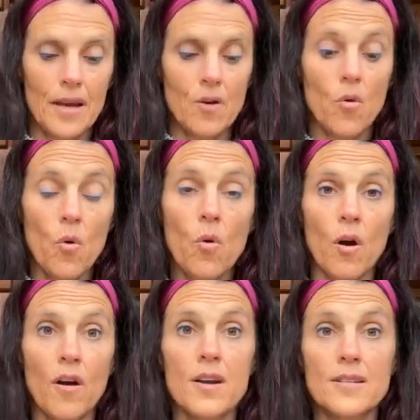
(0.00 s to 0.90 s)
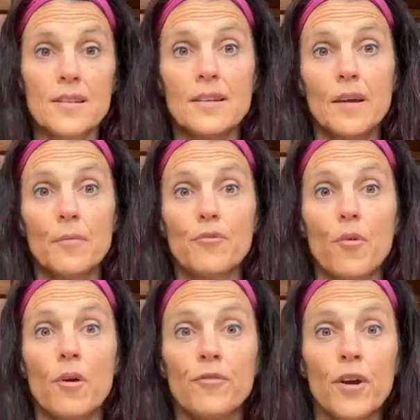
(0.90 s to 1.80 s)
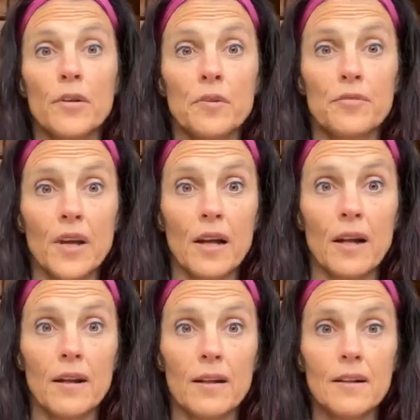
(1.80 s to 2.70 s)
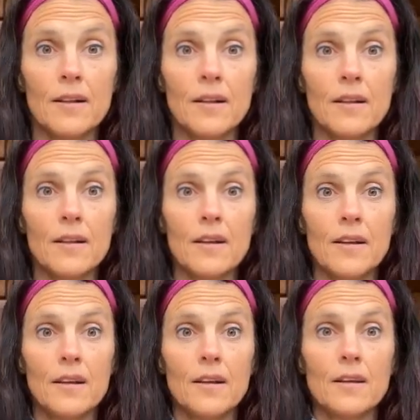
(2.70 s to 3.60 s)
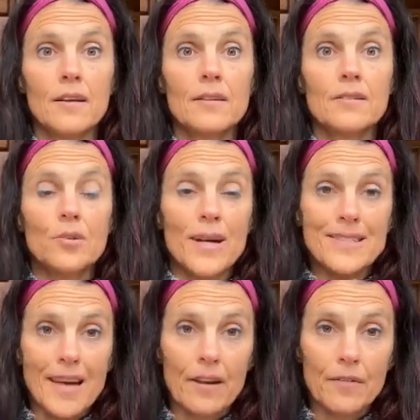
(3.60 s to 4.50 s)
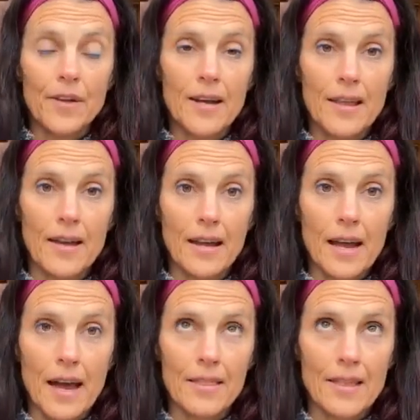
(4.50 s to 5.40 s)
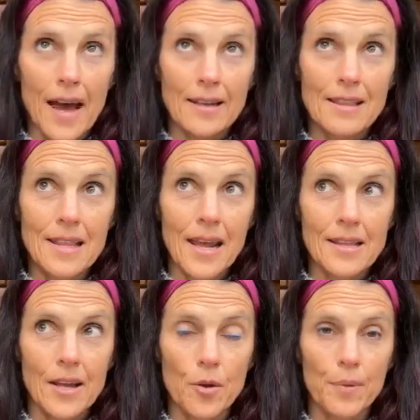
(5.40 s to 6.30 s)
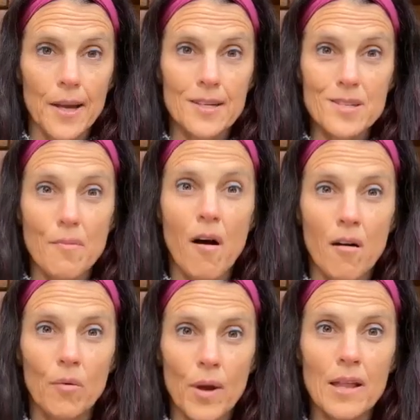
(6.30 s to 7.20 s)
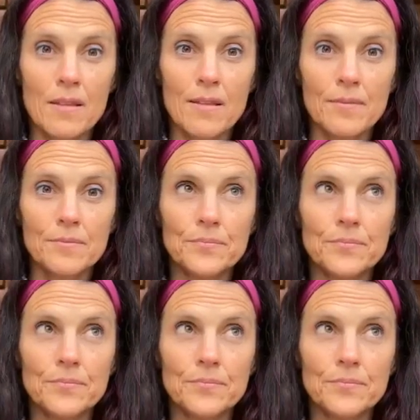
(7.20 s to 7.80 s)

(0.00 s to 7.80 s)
Okay? Or is it in number four, freedom to fail? To identify that thing that you're playing small with.